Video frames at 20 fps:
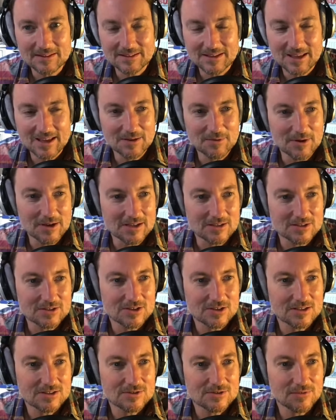Anyway,
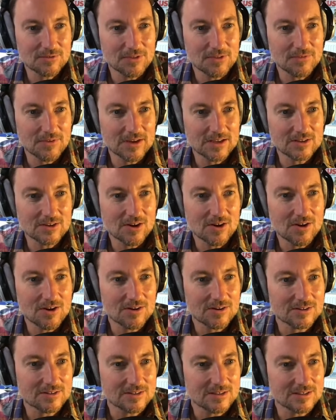it's not for the
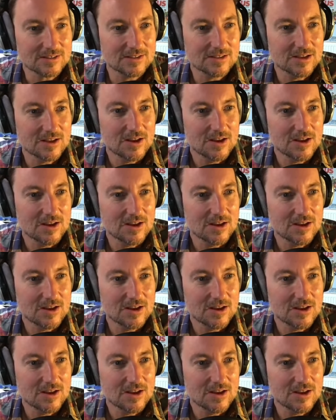faint-hearted.